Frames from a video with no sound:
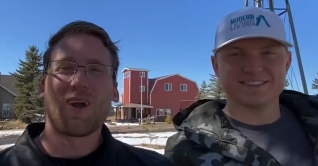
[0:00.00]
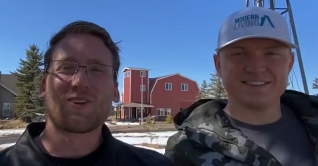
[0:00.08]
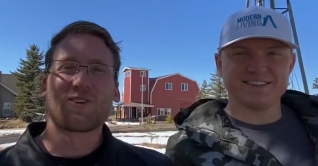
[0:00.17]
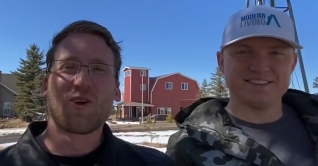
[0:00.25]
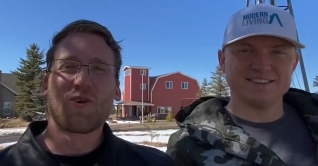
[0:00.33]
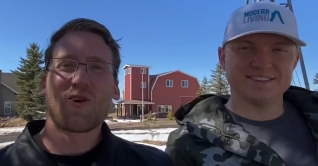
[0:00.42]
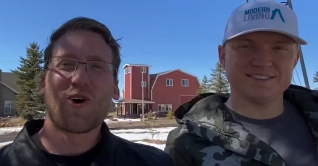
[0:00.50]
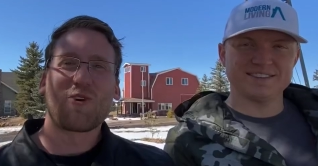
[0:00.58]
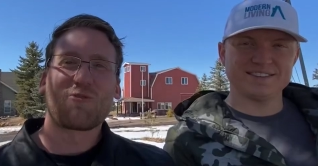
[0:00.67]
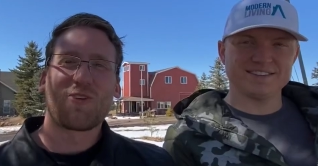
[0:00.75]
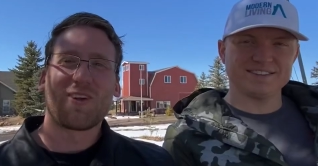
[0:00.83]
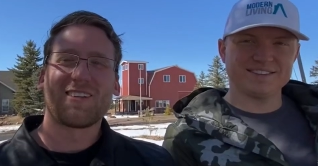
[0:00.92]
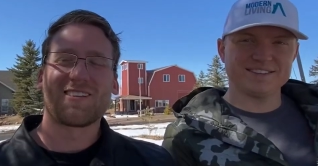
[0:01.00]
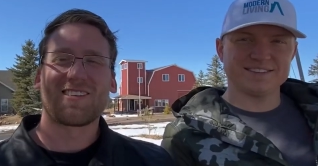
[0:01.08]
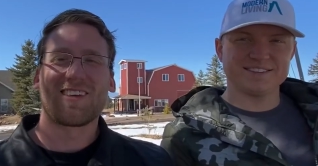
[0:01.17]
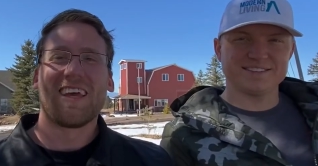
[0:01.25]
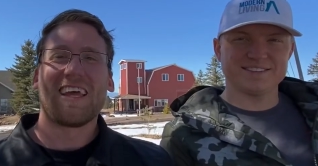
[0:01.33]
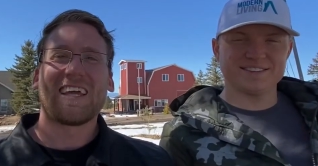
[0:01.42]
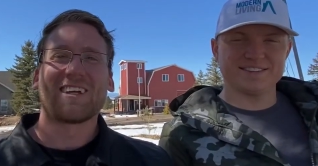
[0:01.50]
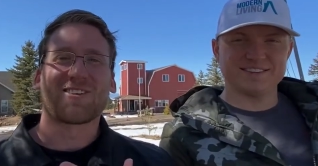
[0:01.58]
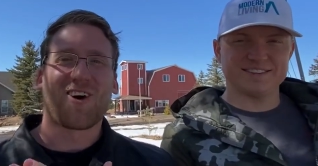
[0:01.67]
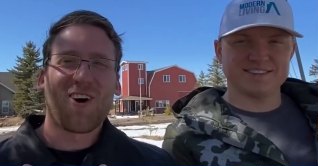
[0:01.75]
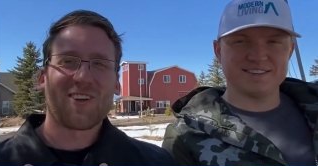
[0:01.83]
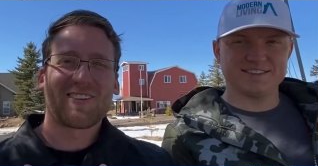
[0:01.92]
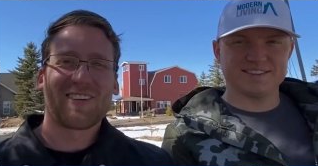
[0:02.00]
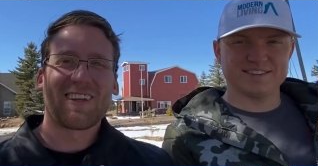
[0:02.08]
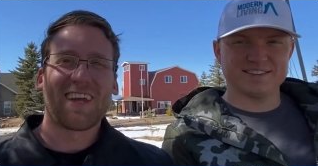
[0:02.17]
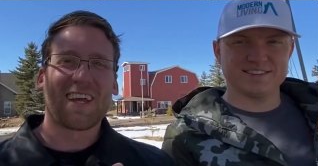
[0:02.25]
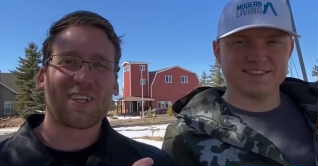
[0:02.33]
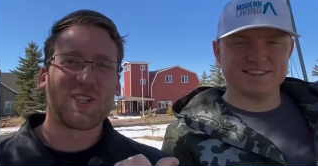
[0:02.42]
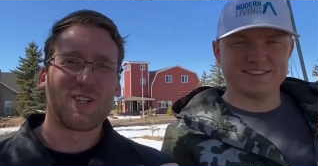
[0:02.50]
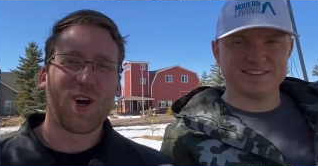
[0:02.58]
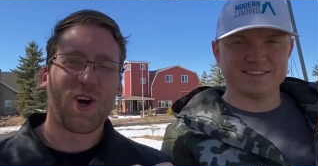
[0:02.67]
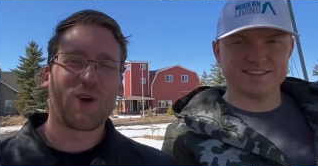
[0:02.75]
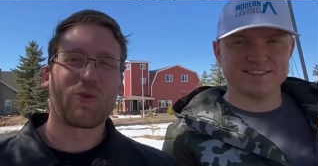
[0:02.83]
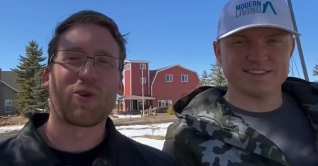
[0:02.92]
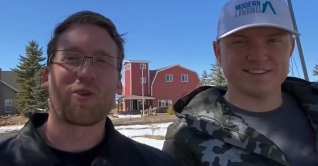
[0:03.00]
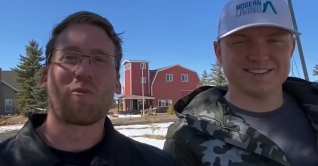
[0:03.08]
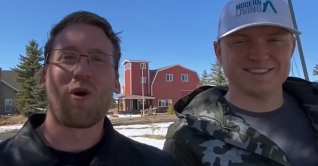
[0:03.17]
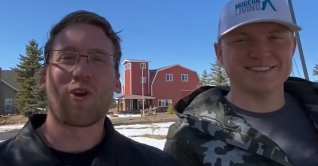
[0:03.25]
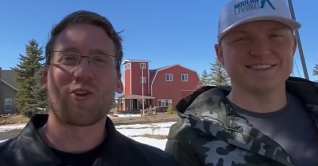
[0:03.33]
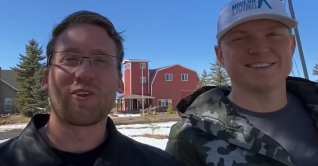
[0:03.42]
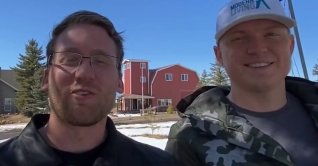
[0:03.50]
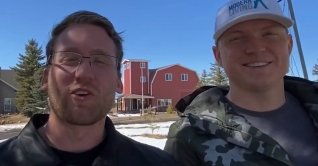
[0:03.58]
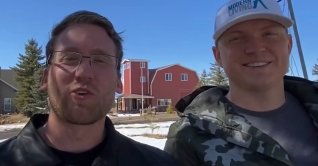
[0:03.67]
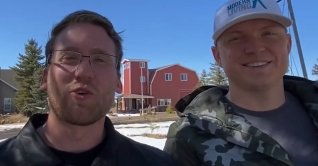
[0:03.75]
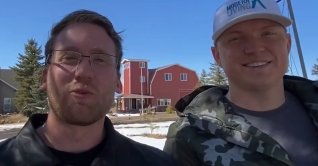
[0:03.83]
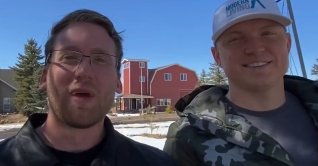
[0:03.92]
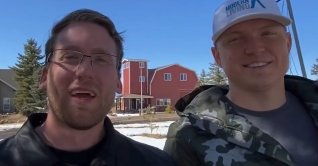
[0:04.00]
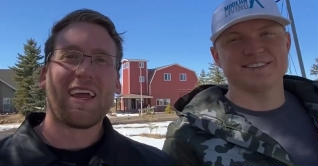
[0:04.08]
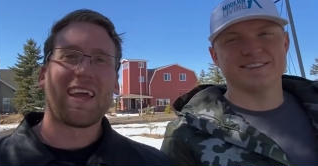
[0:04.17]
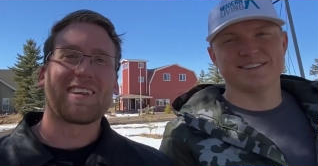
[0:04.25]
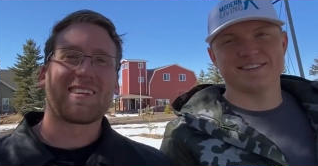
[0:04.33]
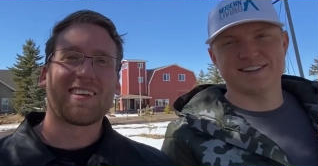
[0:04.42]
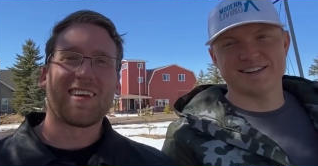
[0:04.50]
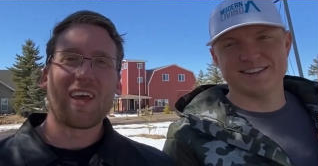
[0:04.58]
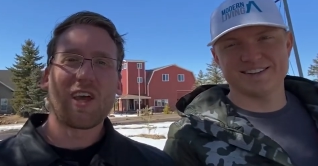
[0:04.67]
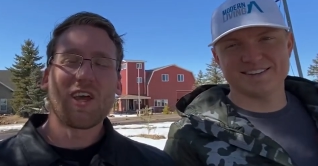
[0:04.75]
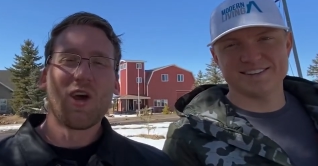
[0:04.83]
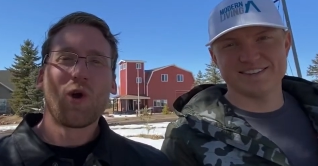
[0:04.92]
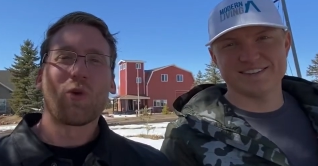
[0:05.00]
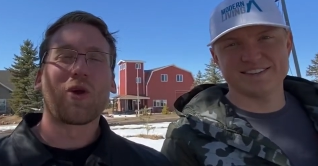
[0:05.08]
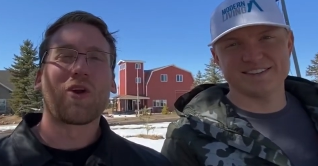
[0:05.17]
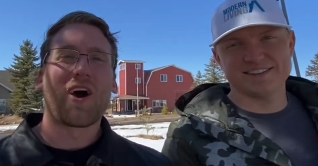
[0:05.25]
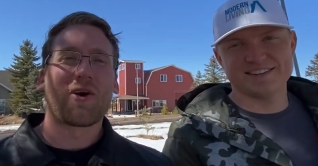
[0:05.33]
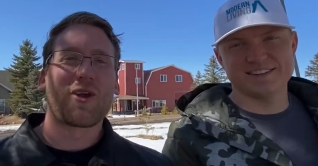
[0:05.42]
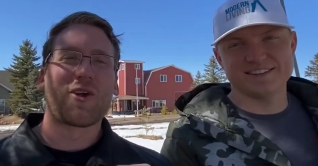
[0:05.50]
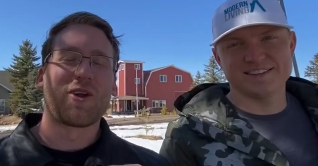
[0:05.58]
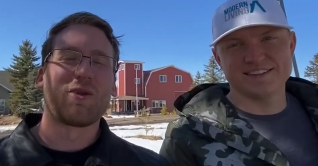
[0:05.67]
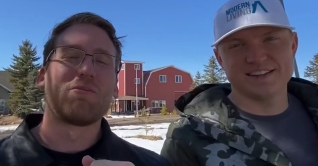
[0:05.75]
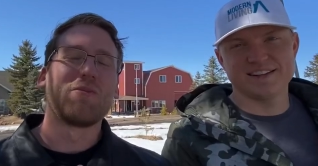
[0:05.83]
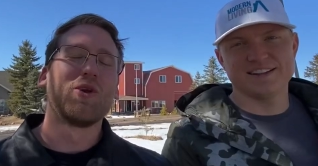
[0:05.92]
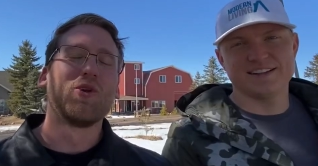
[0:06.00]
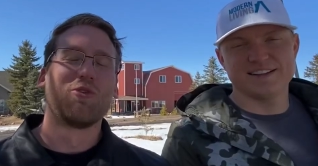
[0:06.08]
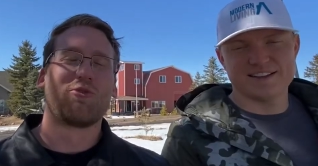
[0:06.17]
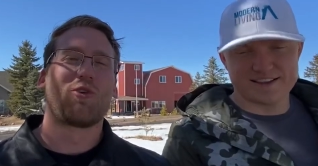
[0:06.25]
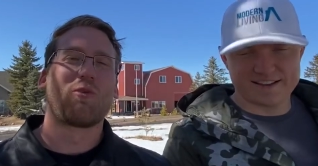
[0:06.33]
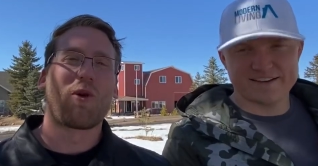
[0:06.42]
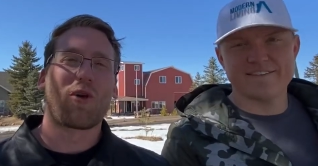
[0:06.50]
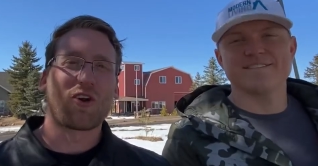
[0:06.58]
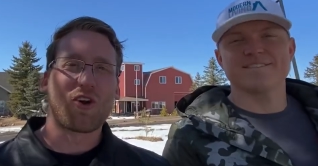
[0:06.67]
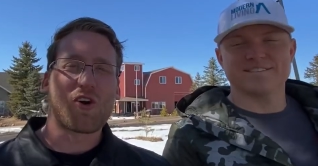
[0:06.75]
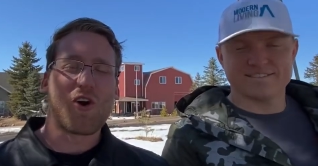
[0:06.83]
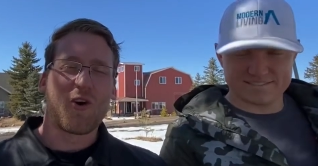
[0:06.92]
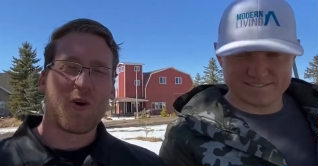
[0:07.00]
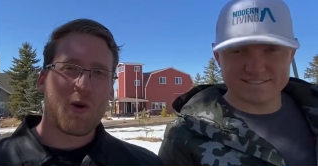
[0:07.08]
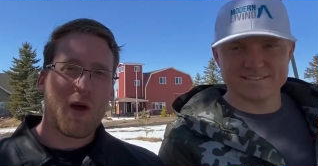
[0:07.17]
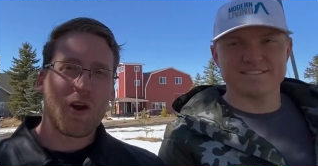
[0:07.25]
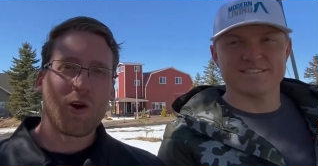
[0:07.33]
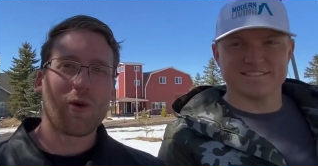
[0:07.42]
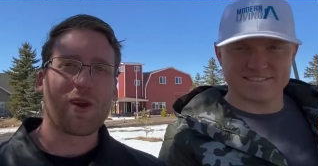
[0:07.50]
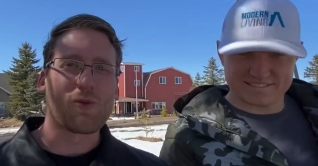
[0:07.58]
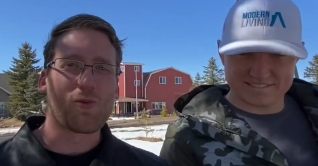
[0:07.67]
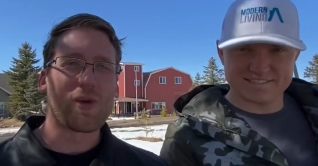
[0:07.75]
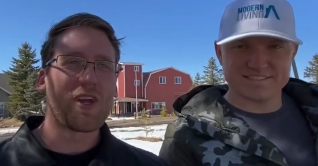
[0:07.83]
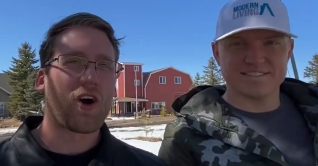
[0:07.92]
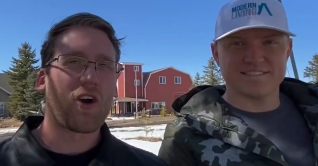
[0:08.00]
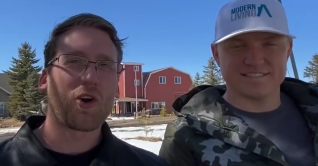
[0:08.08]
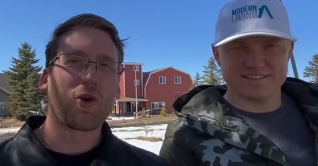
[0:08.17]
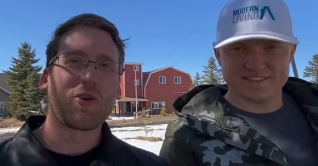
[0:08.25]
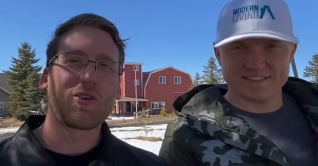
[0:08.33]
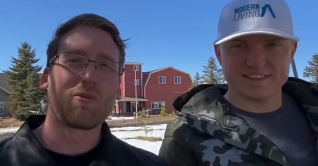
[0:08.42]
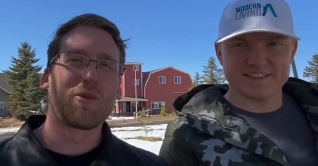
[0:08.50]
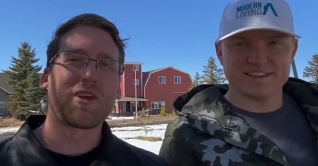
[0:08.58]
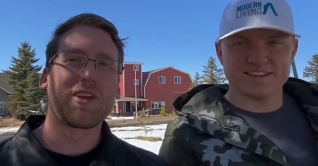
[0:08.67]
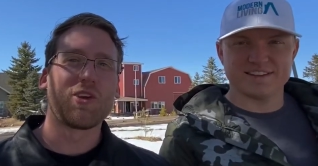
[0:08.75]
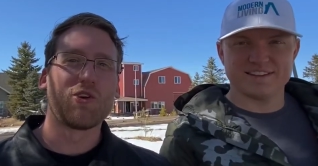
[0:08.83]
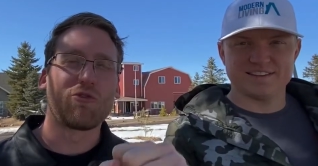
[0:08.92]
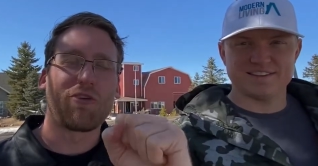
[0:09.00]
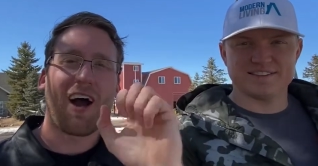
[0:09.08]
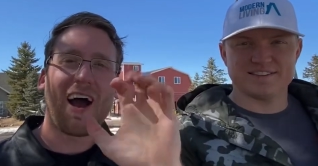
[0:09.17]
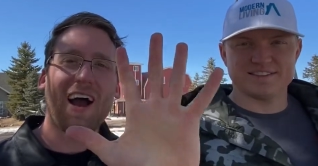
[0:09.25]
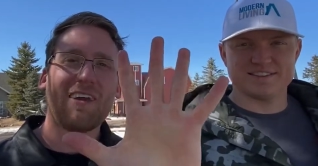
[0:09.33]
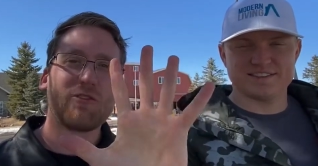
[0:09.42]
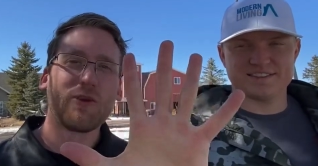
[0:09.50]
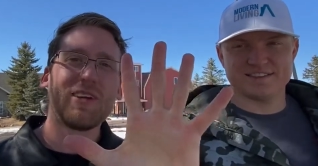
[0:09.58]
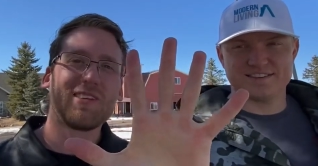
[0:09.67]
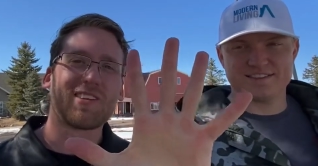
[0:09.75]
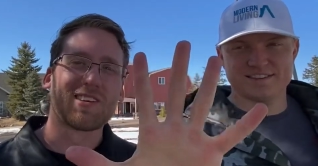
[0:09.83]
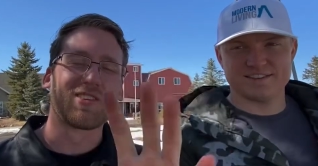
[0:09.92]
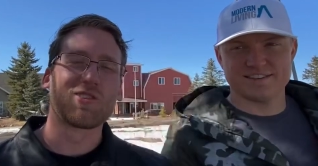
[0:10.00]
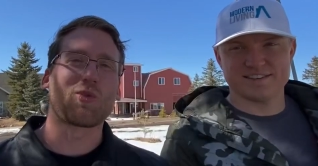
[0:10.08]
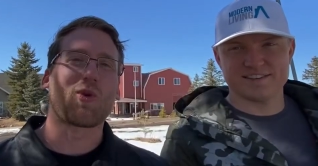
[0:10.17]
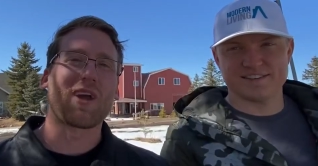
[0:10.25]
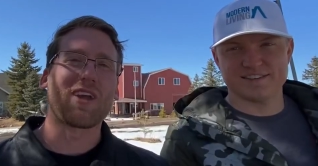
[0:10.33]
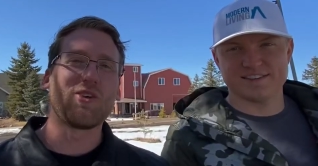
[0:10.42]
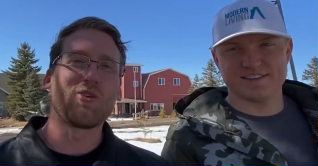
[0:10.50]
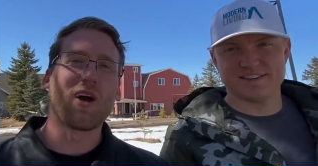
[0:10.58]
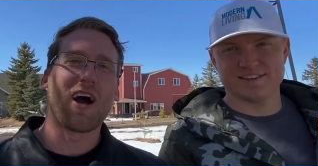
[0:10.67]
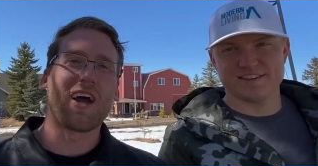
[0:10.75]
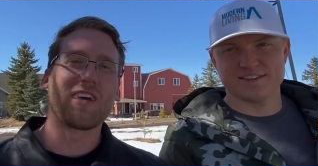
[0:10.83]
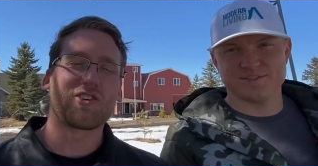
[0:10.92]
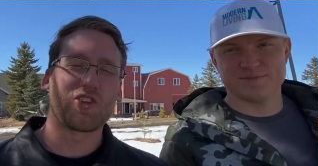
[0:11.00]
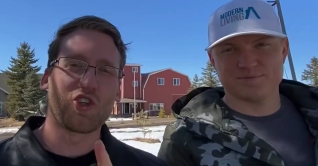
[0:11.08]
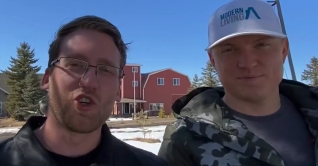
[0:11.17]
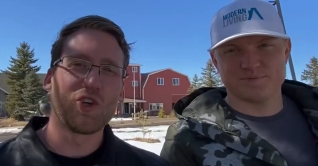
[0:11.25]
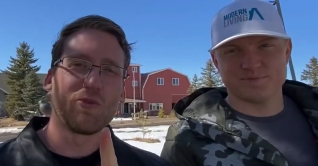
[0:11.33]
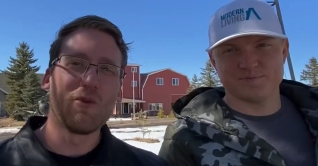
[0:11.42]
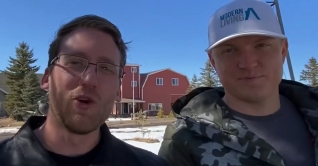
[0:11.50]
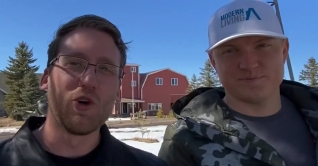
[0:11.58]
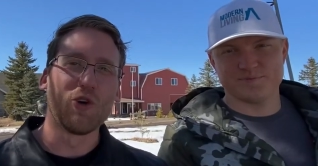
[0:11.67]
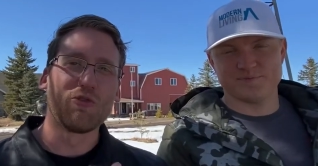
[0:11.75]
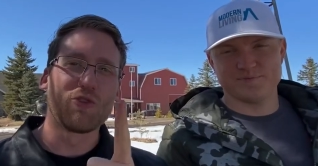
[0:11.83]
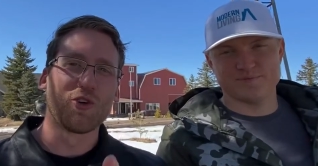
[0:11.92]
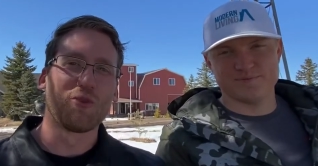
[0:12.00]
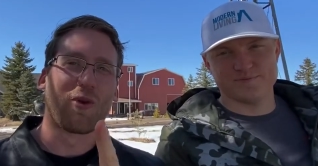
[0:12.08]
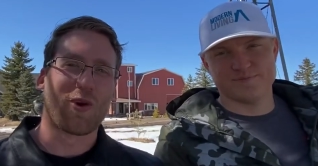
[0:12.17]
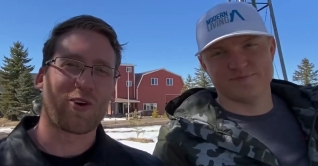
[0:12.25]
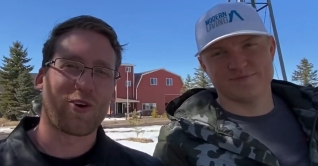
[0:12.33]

Speaker 1: is going on friends? It is Austin and Sean with the Modern Living Group and today we are out here in beautiful Parker, Colorado and we are going to bring you five reasons why you guys should move to Parker,